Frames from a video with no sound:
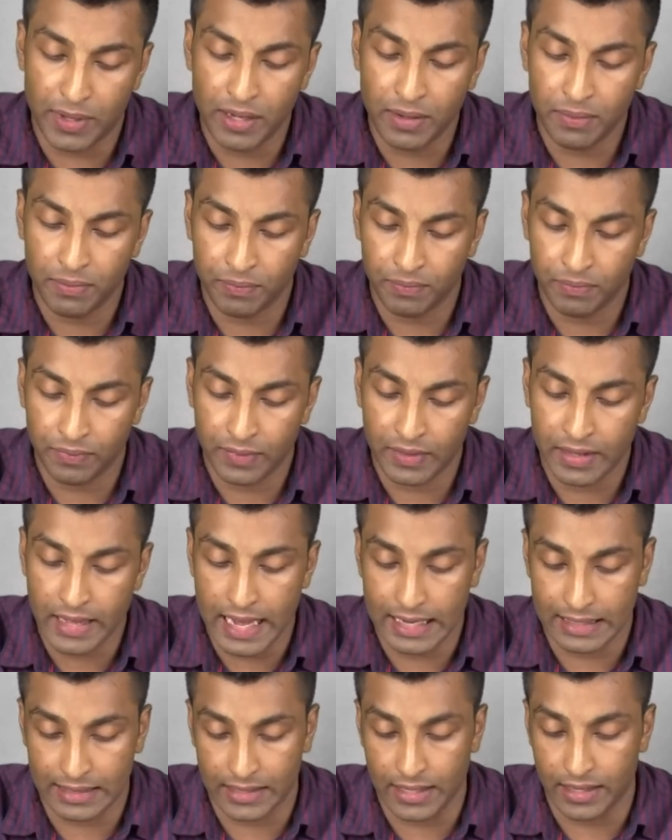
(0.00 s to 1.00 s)
tax to be
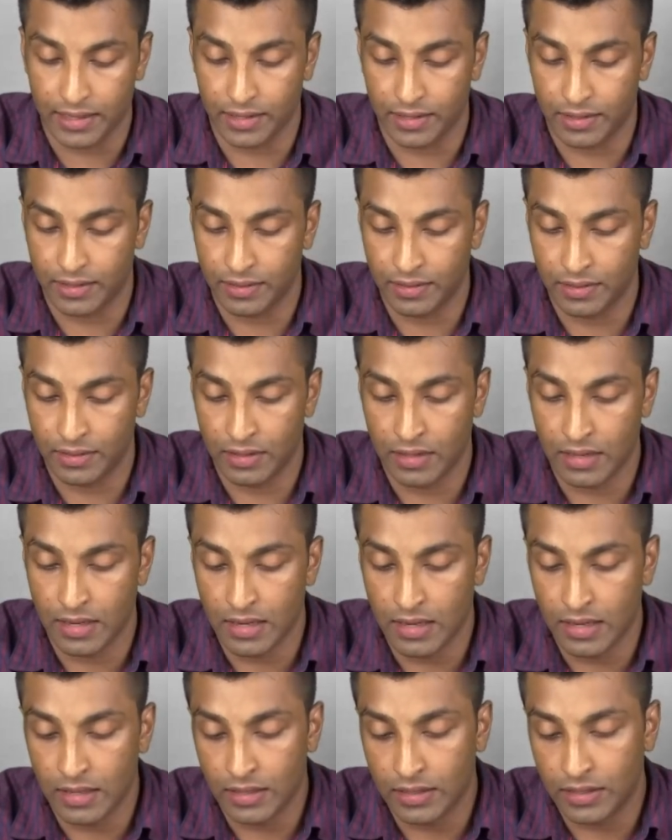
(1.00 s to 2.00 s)
extended.